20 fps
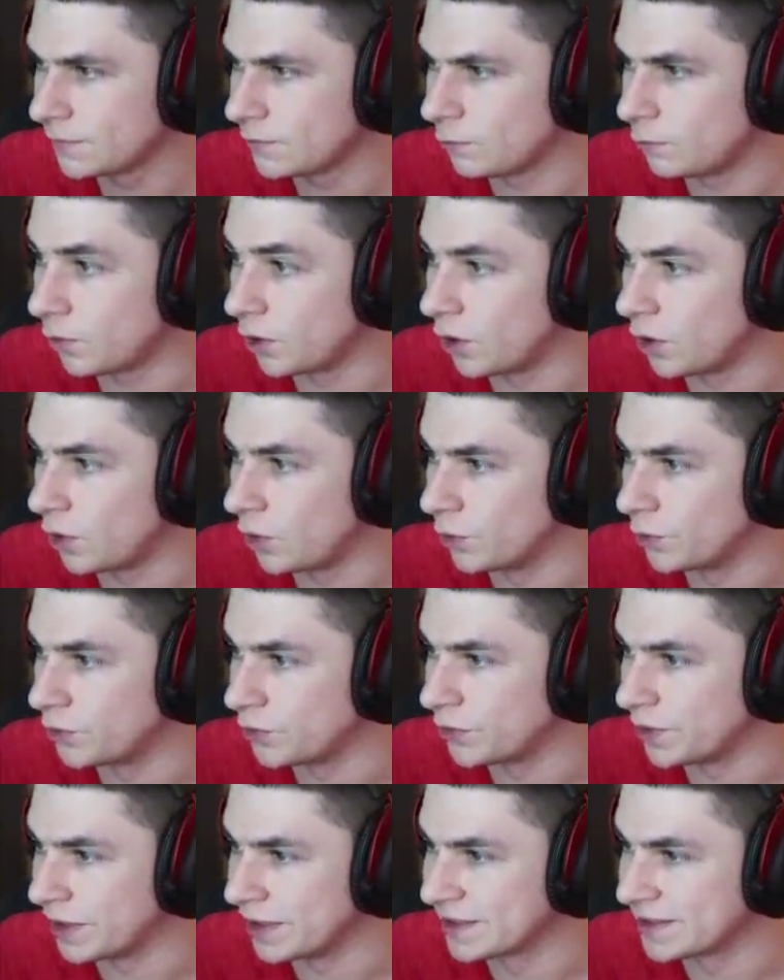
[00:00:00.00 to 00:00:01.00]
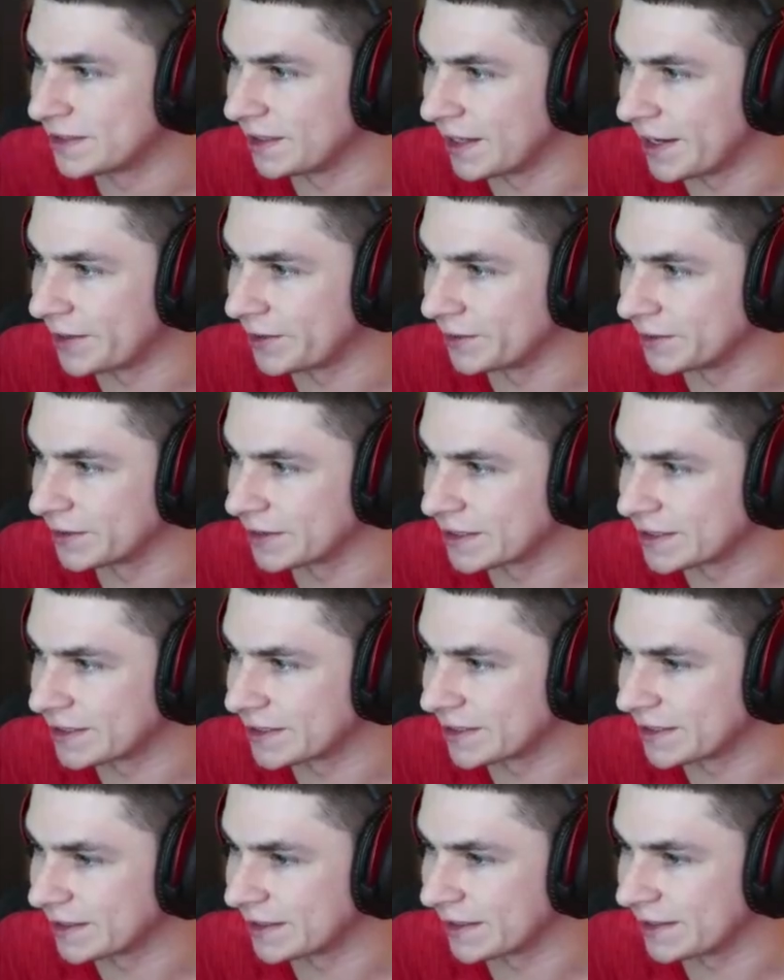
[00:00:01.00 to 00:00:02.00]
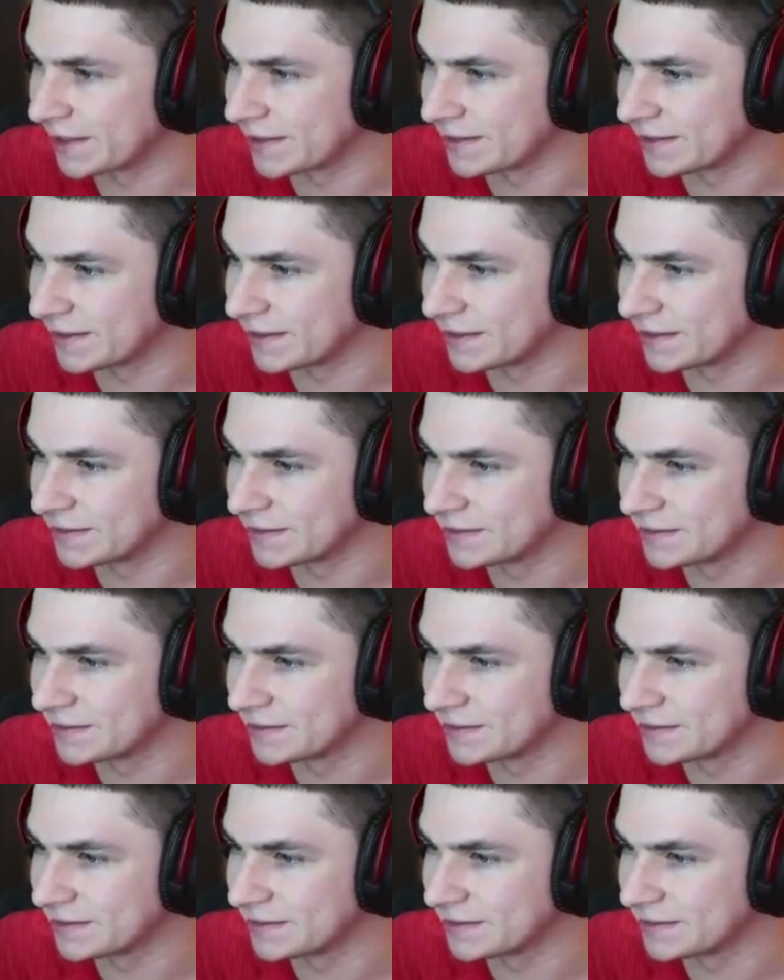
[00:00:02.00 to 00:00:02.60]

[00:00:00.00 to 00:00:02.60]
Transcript: Whoa, dude, his glider looks sick. I like that.